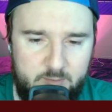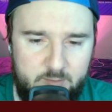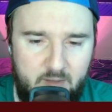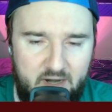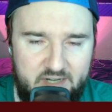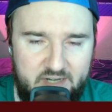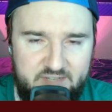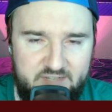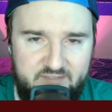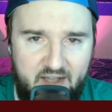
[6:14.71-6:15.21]

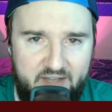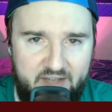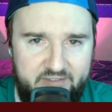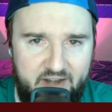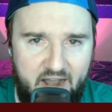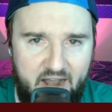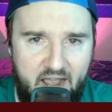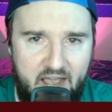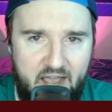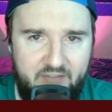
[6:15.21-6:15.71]
minus
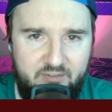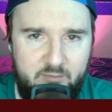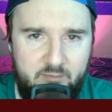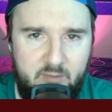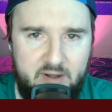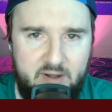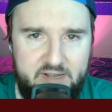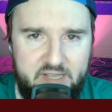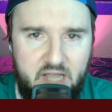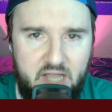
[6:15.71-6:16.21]
5.5 in
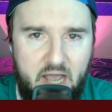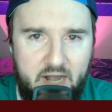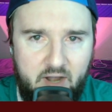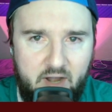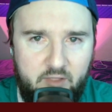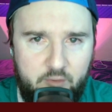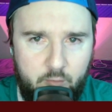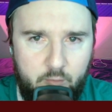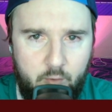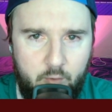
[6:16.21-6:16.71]
money line
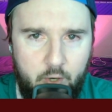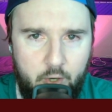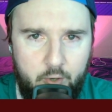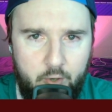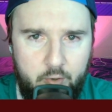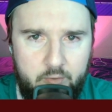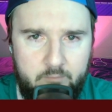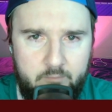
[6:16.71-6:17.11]
on the road.